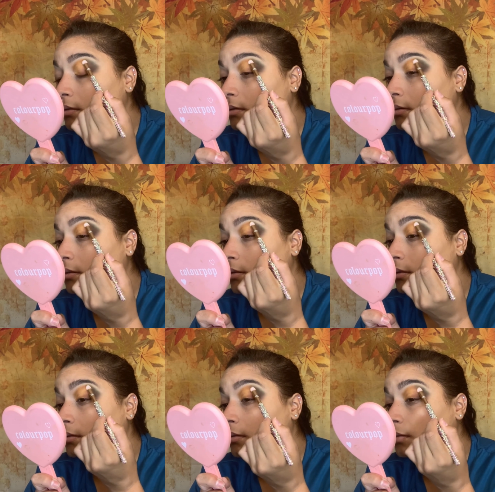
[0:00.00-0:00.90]

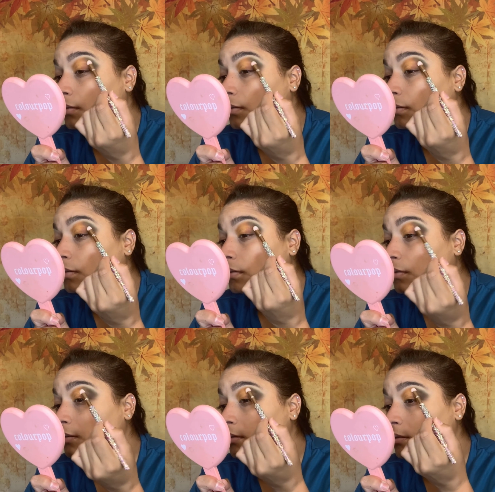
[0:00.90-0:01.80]

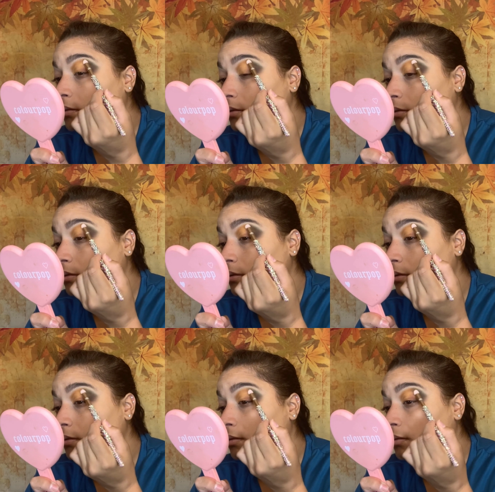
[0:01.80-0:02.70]

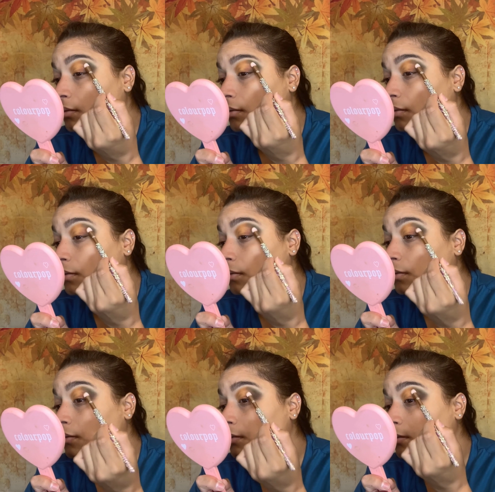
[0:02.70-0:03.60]

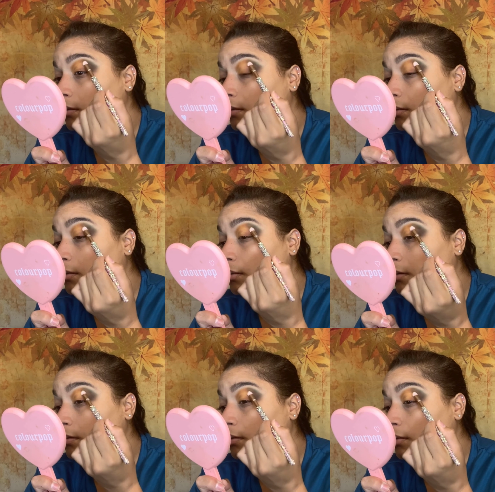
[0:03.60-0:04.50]

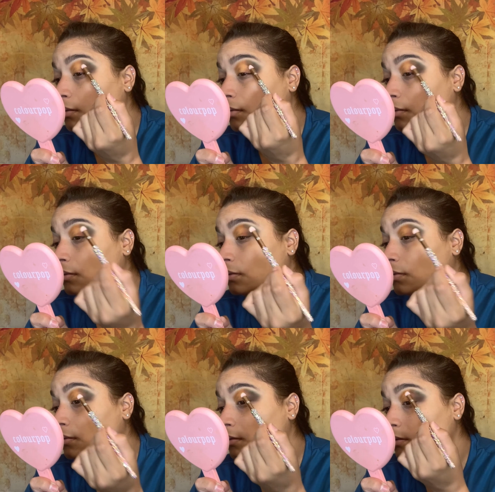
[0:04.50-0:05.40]

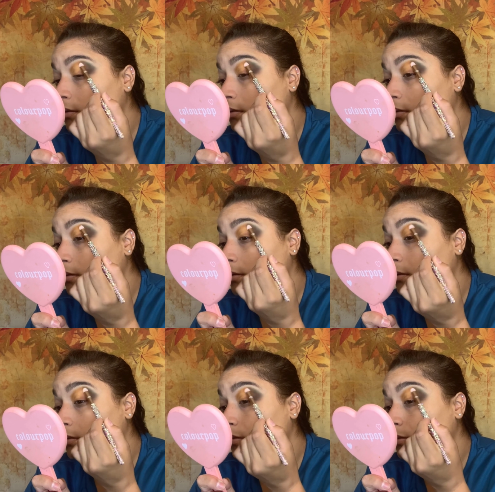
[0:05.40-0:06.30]

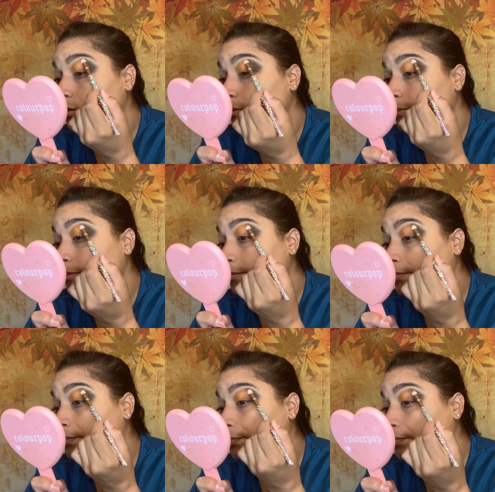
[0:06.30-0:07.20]

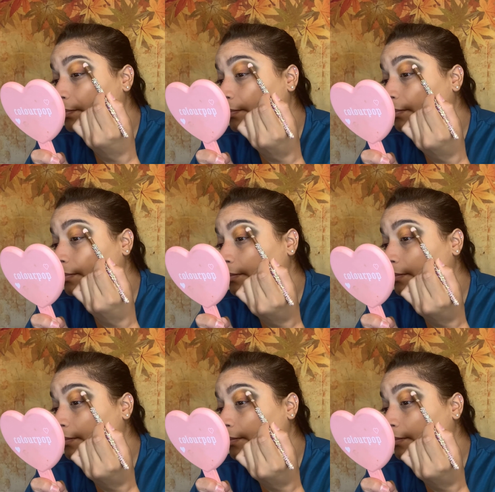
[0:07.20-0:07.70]
(no one is talking)